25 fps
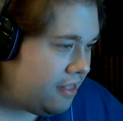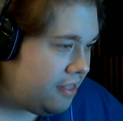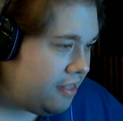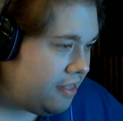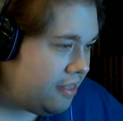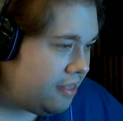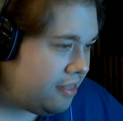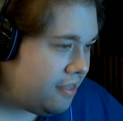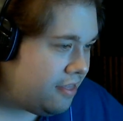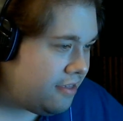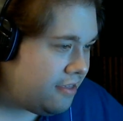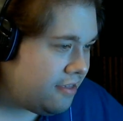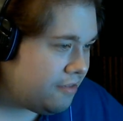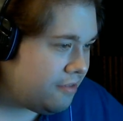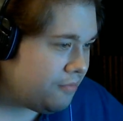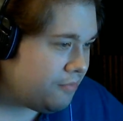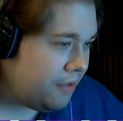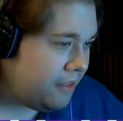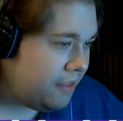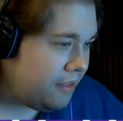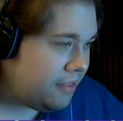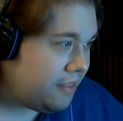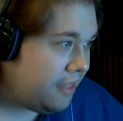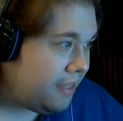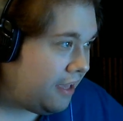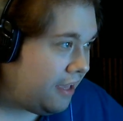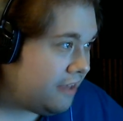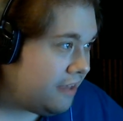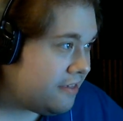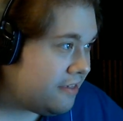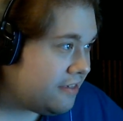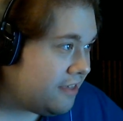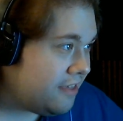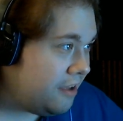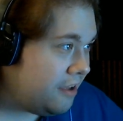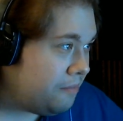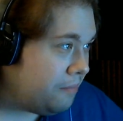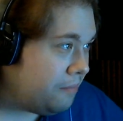This is what they
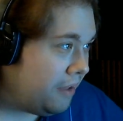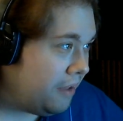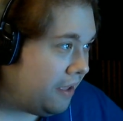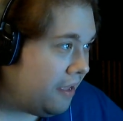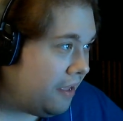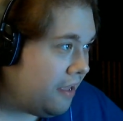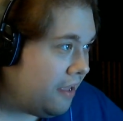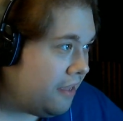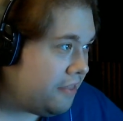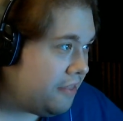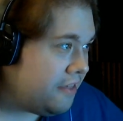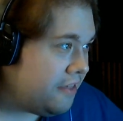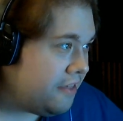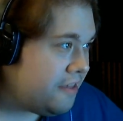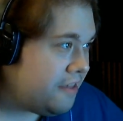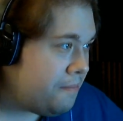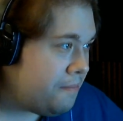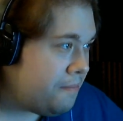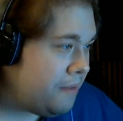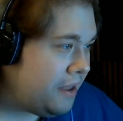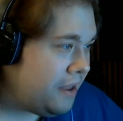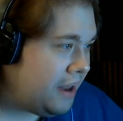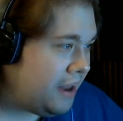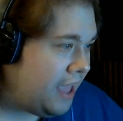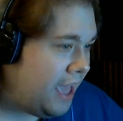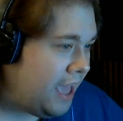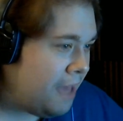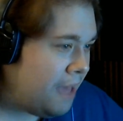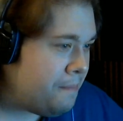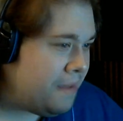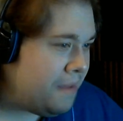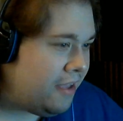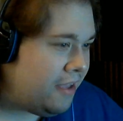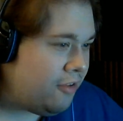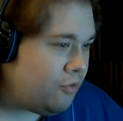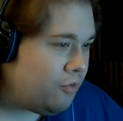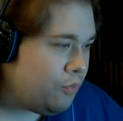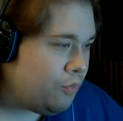sent me. They sent me an
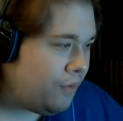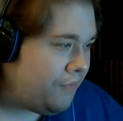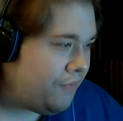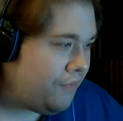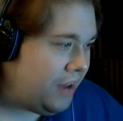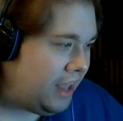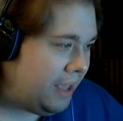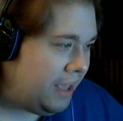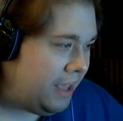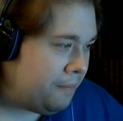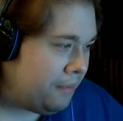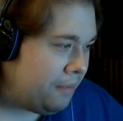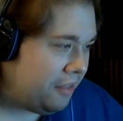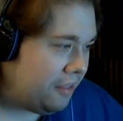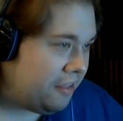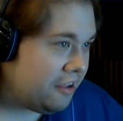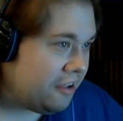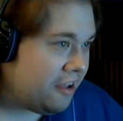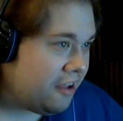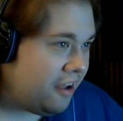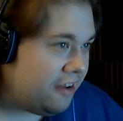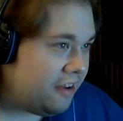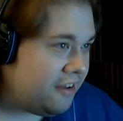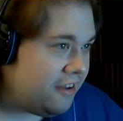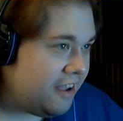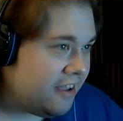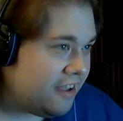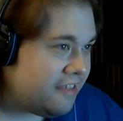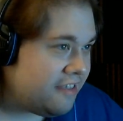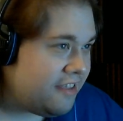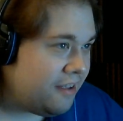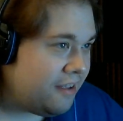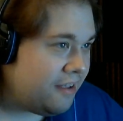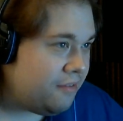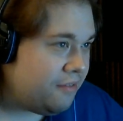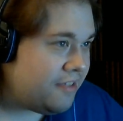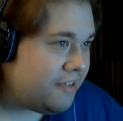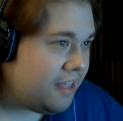image with an email to contact
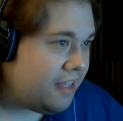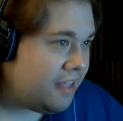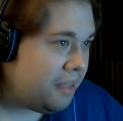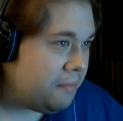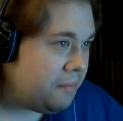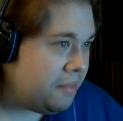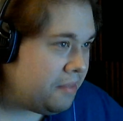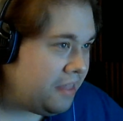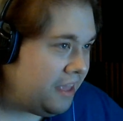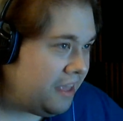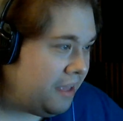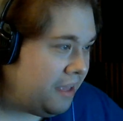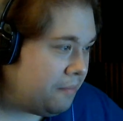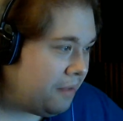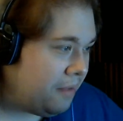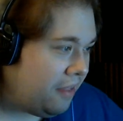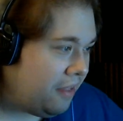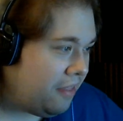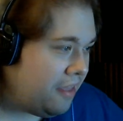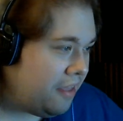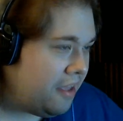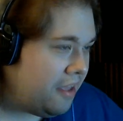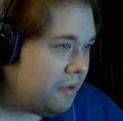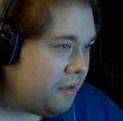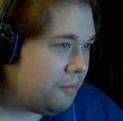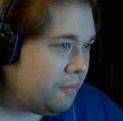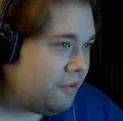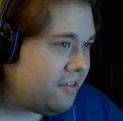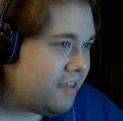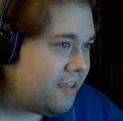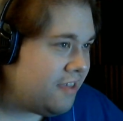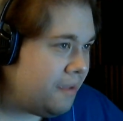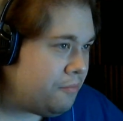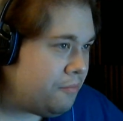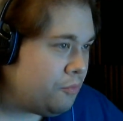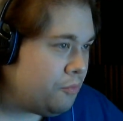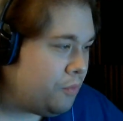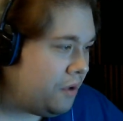instead of just telling me the email, which
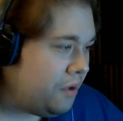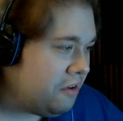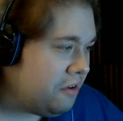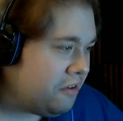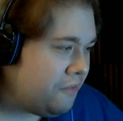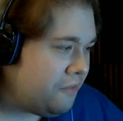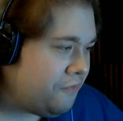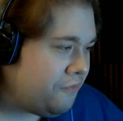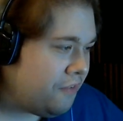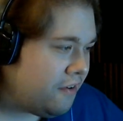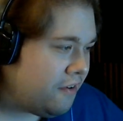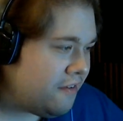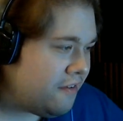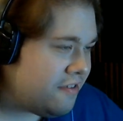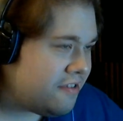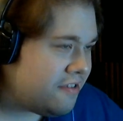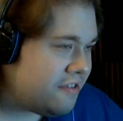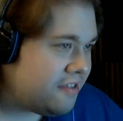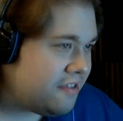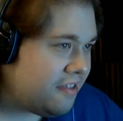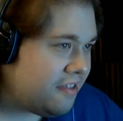seemed weird at first.